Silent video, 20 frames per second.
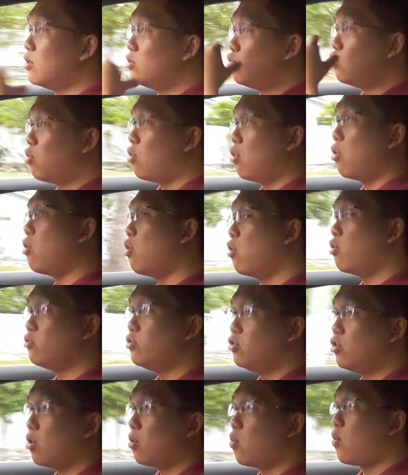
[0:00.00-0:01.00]
to
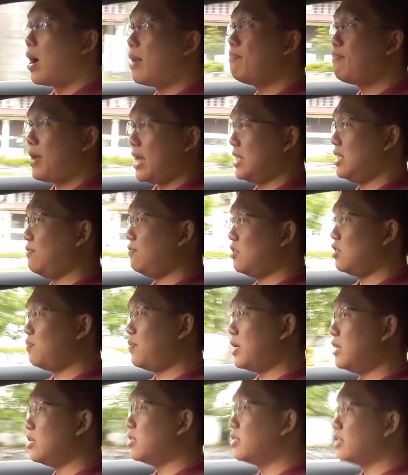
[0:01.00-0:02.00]
hone your one passive
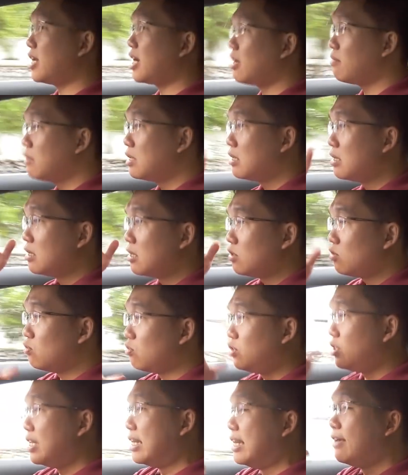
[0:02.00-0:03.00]
suspension setup to
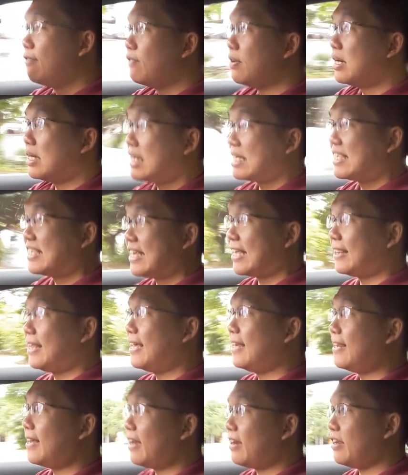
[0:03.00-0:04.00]
deliver a
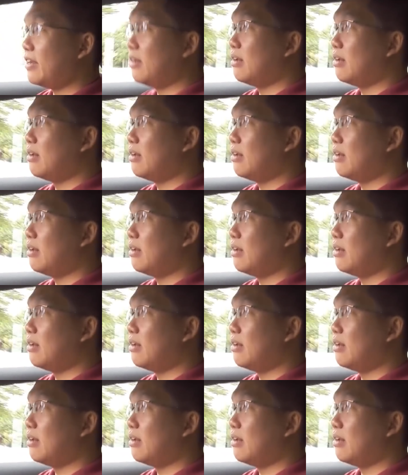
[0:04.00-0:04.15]
setting that